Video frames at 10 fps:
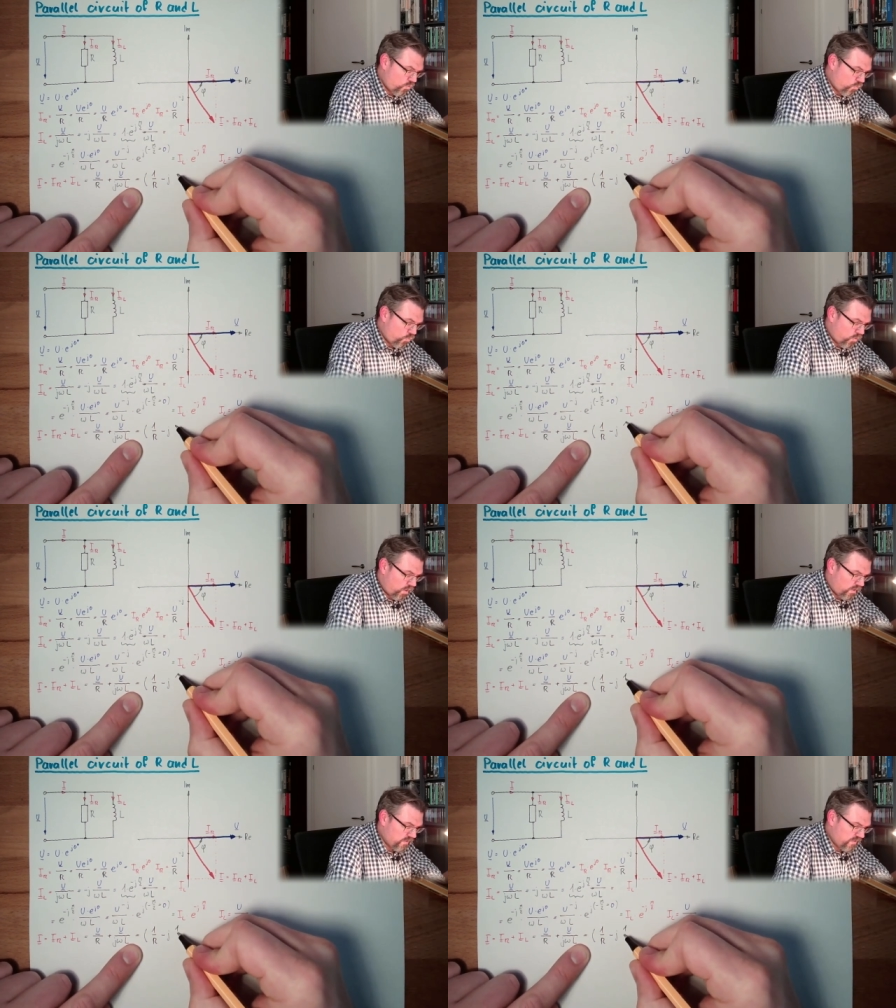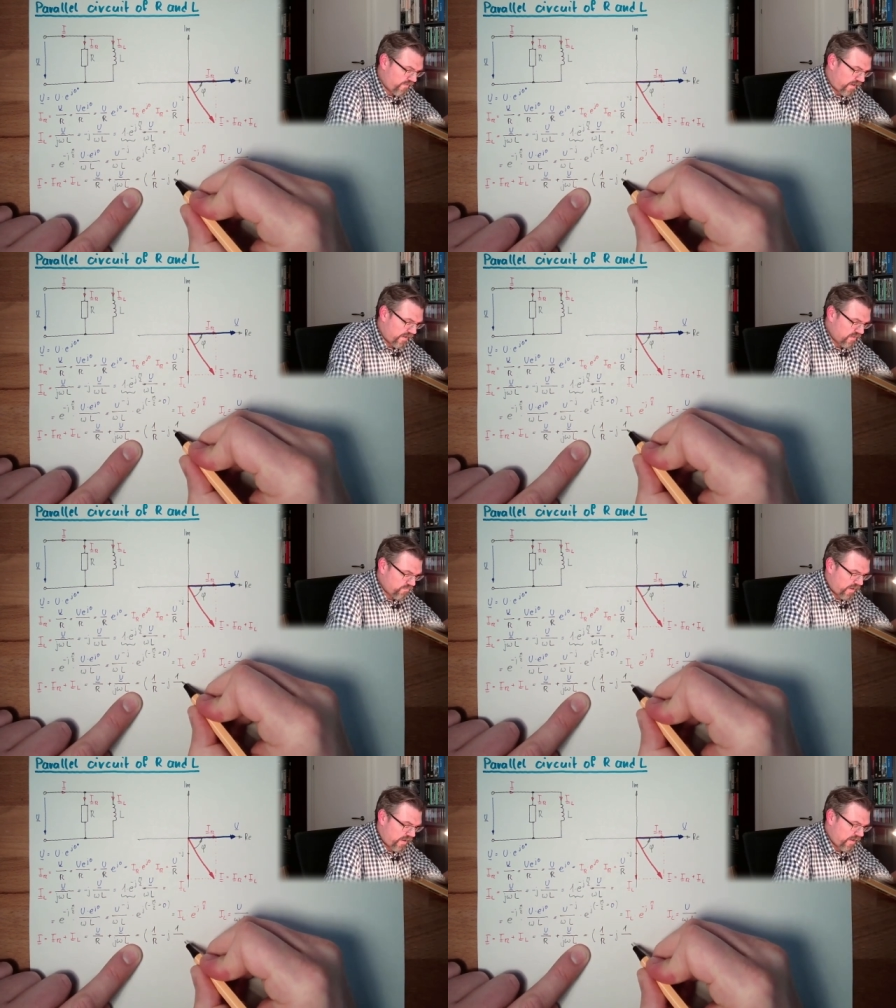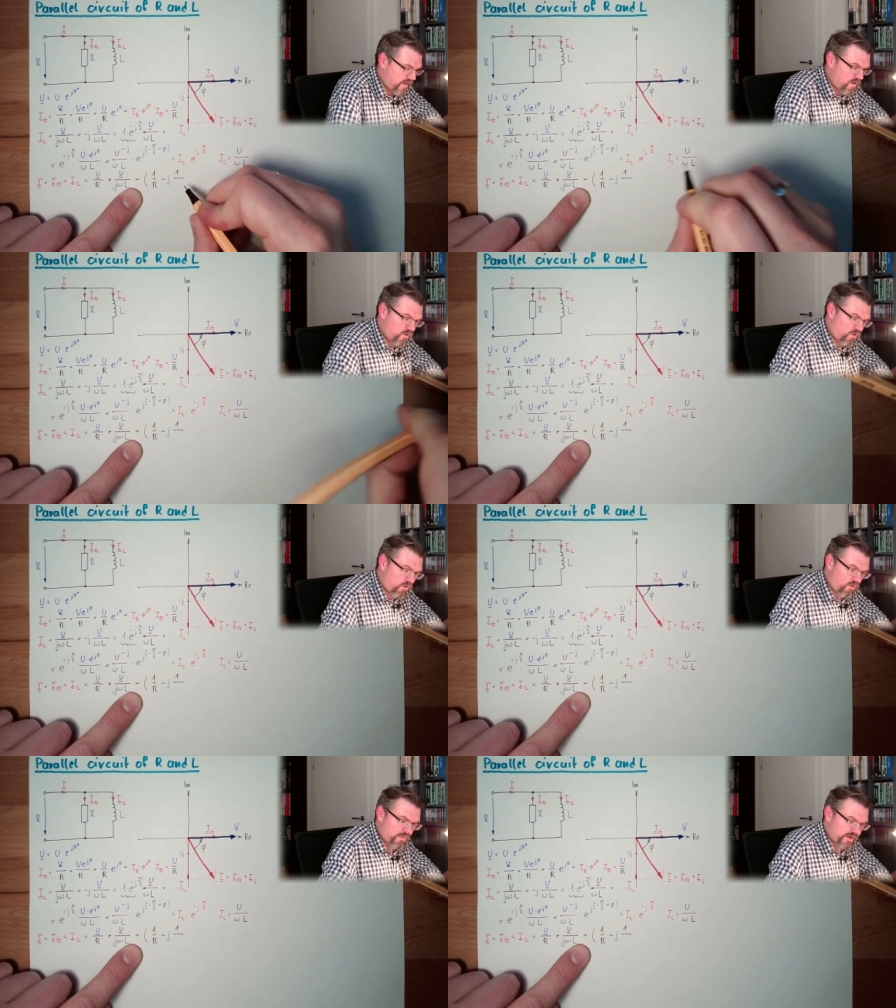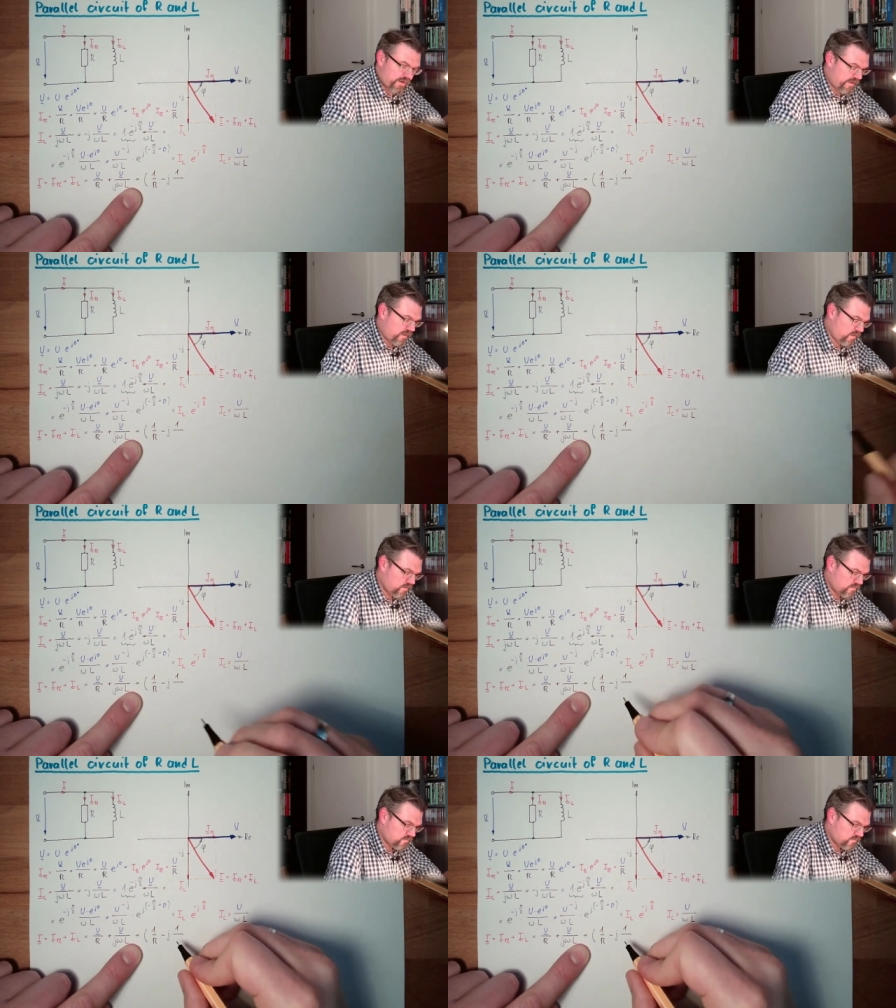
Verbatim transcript: 1 divided by omega L.